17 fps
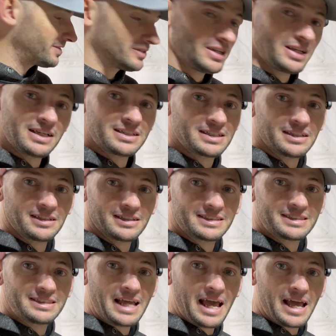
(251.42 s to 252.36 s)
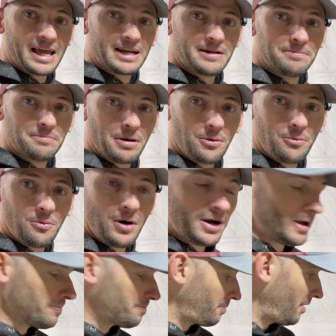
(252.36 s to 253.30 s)
thing until it's dead, but
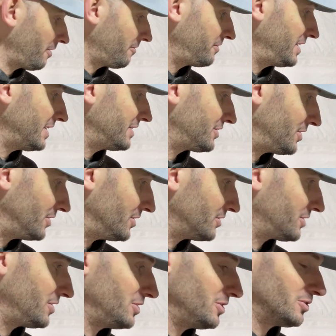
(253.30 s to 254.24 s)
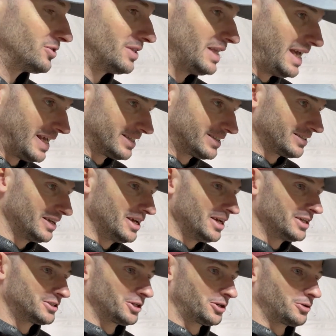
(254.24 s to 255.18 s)
what a perfect excuse to use this
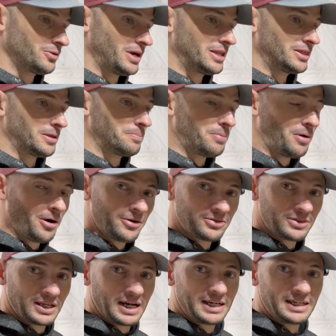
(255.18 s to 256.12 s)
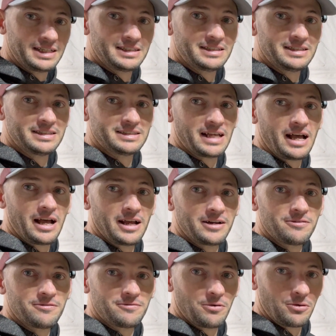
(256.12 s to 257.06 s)
to create the part that I need to
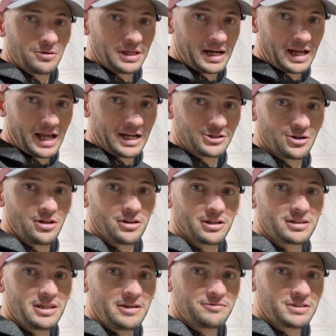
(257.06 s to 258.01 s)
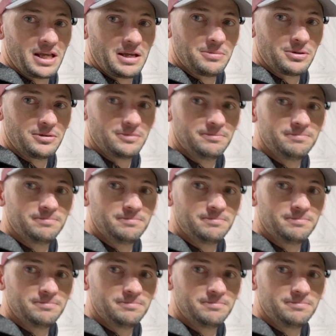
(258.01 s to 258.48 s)
design for that hydraulic lift table.